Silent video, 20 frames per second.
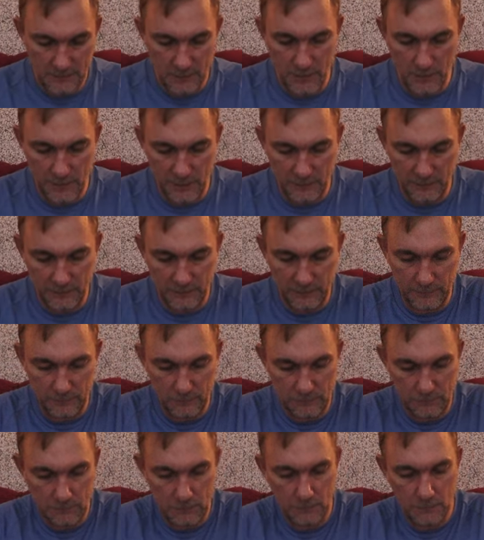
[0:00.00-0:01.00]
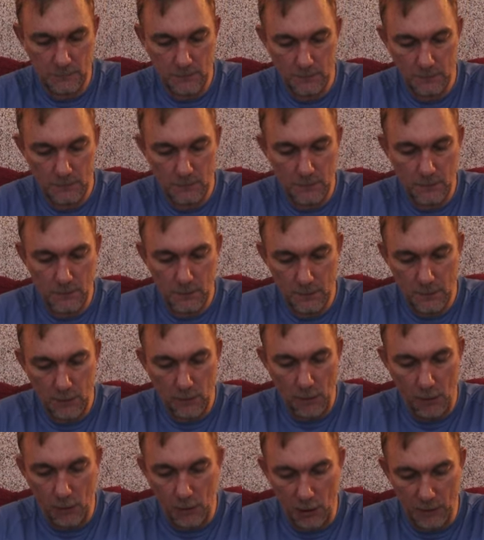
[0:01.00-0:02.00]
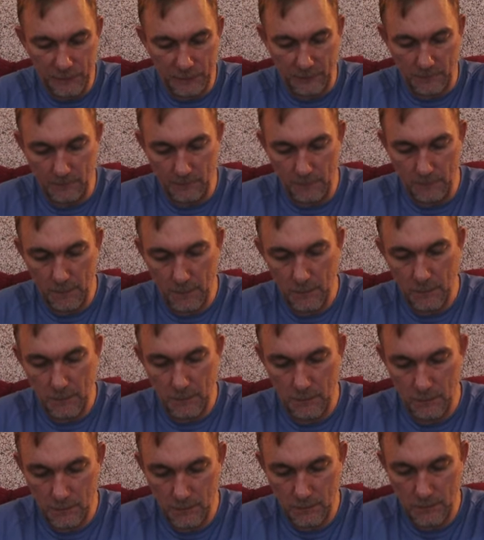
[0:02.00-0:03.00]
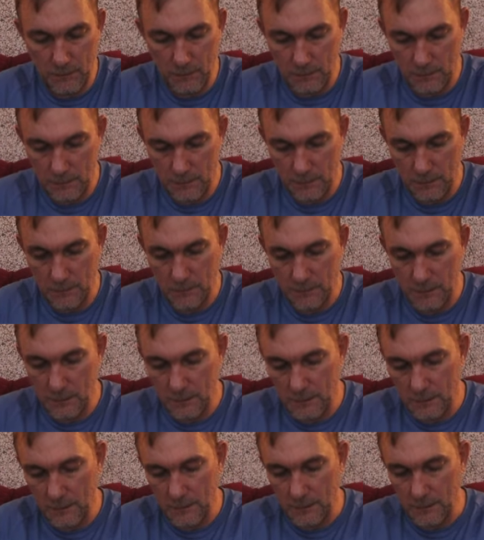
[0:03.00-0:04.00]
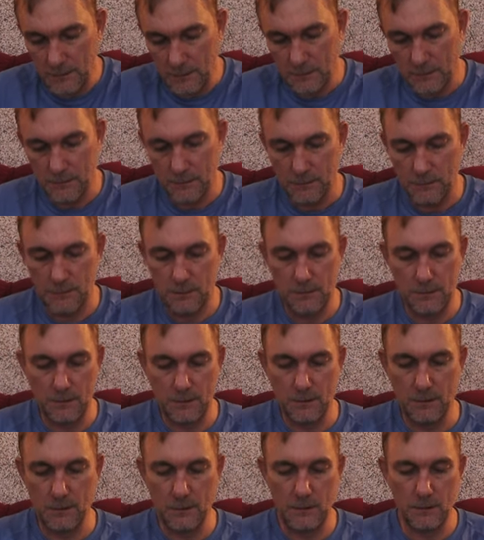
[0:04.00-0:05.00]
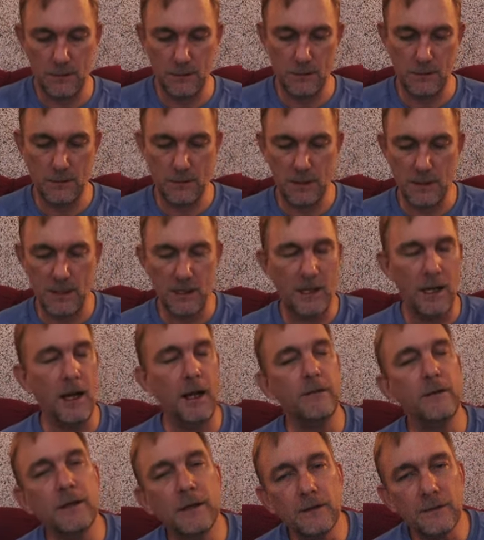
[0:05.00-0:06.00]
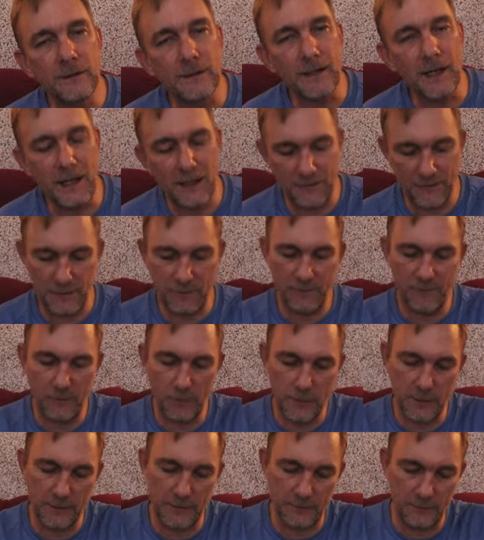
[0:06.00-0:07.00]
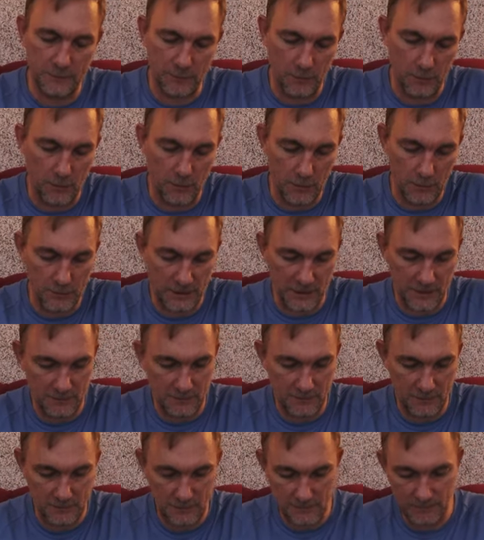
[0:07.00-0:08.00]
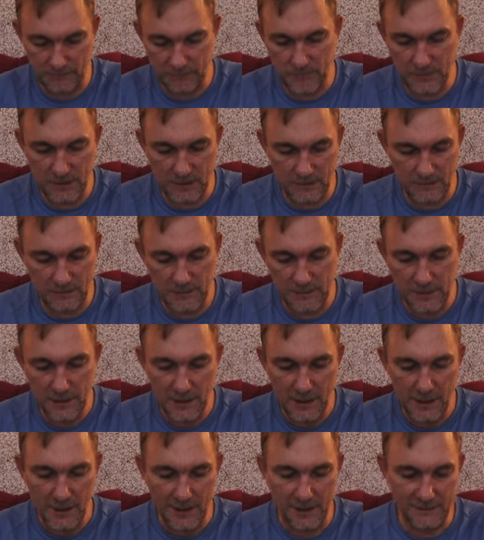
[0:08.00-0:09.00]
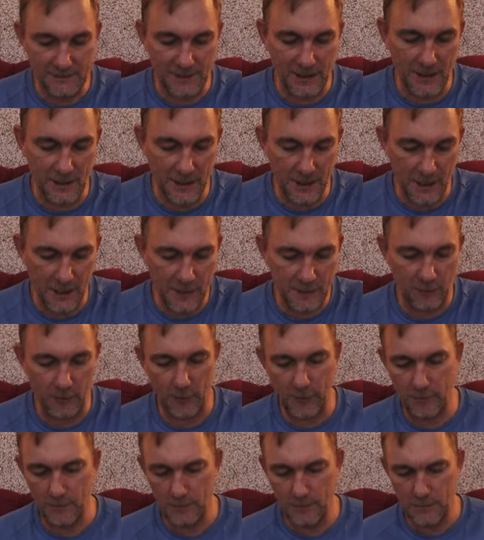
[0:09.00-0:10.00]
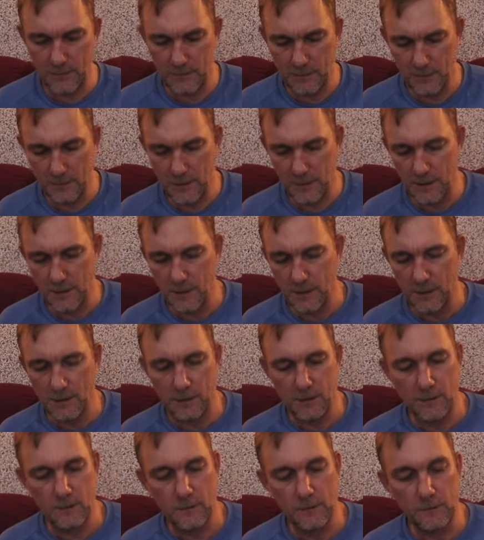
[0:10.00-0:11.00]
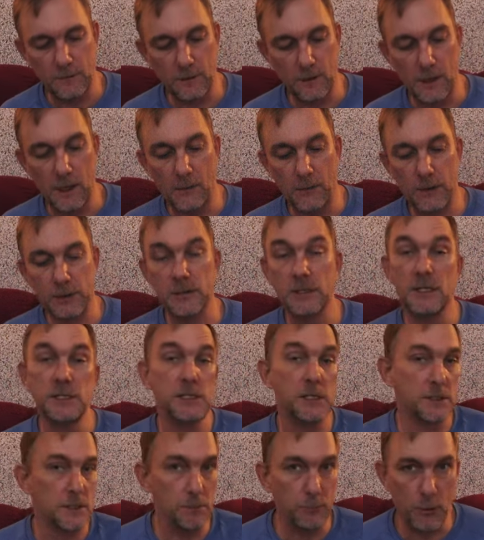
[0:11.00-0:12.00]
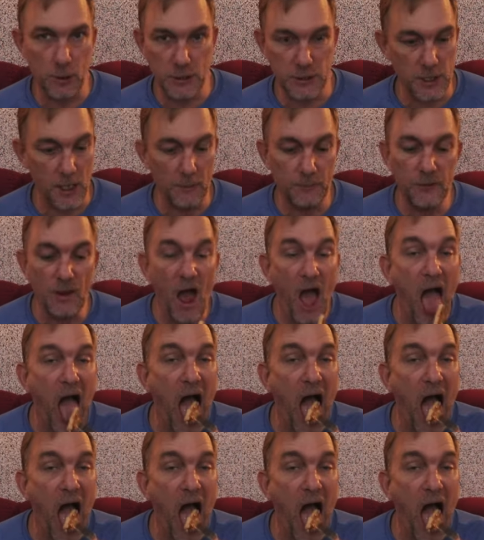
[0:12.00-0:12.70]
looks awesome. I haven't used a knife and a fork in so long that it's kind of awkward. So I want to try just the pork chops.